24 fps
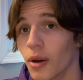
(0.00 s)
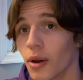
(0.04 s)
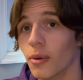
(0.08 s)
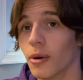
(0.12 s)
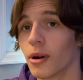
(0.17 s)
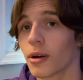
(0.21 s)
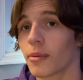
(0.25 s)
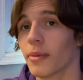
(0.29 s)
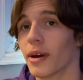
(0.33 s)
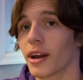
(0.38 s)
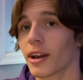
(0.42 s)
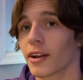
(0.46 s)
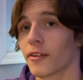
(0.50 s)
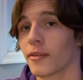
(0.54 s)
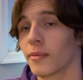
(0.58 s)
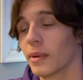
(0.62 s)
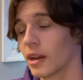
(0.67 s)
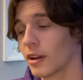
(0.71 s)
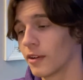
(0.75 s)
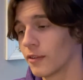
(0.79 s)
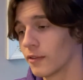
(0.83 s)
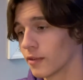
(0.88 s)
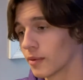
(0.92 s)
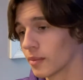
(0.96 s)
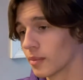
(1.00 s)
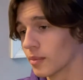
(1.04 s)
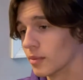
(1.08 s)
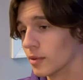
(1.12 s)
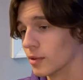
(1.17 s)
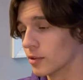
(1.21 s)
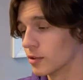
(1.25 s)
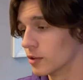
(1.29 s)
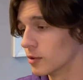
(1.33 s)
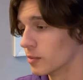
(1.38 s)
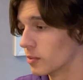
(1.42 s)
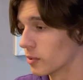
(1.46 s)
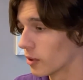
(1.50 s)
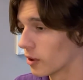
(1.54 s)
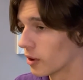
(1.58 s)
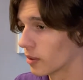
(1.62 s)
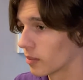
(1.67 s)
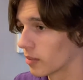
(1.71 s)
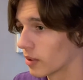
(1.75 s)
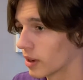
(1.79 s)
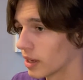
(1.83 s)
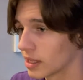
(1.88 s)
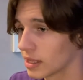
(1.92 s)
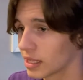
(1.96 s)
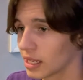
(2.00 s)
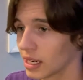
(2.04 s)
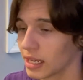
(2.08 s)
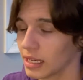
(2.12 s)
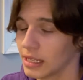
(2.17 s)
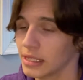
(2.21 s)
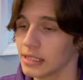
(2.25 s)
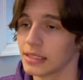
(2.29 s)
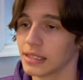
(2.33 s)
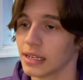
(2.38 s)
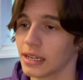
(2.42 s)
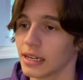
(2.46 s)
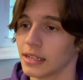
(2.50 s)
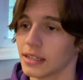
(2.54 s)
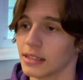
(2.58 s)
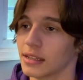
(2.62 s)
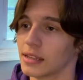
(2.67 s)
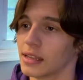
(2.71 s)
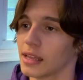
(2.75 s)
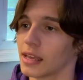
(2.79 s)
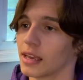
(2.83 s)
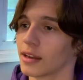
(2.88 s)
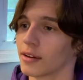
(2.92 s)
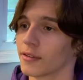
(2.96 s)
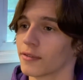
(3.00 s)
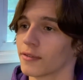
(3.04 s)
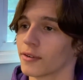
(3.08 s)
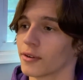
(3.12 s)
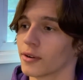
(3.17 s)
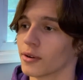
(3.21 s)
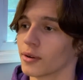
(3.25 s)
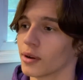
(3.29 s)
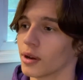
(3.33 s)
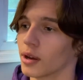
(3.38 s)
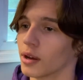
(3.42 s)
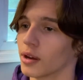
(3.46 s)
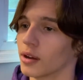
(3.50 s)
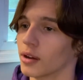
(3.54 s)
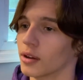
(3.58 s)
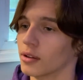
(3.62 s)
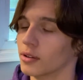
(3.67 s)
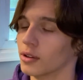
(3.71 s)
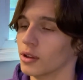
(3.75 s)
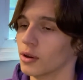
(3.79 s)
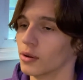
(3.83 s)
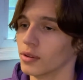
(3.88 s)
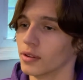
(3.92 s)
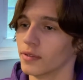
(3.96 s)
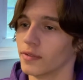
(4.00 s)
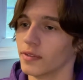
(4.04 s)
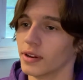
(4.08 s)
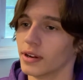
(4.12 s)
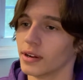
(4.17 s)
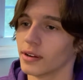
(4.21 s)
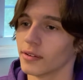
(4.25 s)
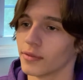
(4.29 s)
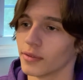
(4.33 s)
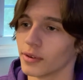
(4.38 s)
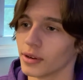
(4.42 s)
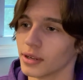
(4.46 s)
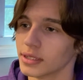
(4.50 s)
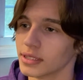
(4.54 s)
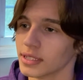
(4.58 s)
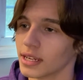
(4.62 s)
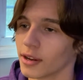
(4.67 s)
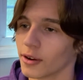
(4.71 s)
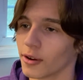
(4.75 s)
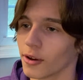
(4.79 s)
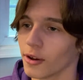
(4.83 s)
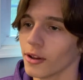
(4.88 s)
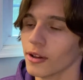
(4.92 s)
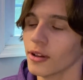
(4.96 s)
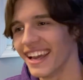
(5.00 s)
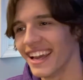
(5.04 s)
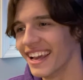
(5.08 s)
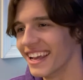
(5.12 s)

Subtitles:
Welcome back, everybody, from the super long break that I decided to take for no definitive reason at all.